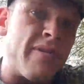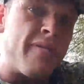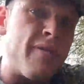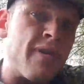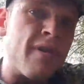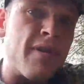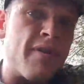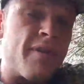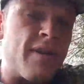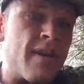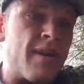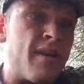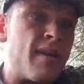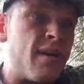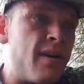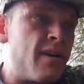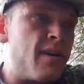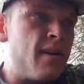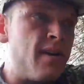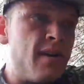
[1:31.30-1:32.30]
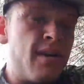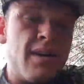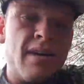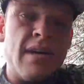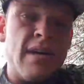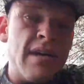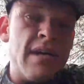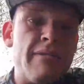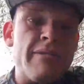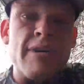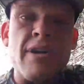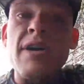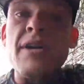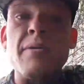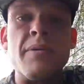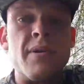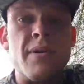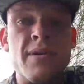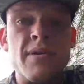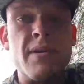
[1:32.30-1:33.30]
you think are dead and have a
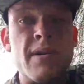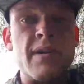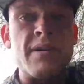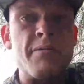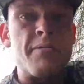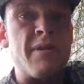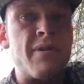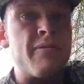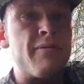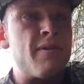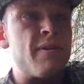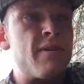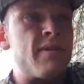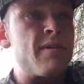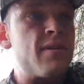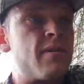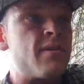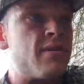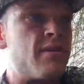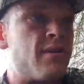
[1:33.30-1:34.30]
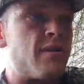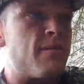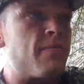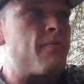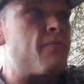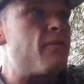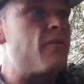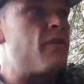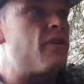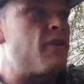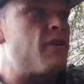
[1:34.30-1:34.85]
go, that's my advice. So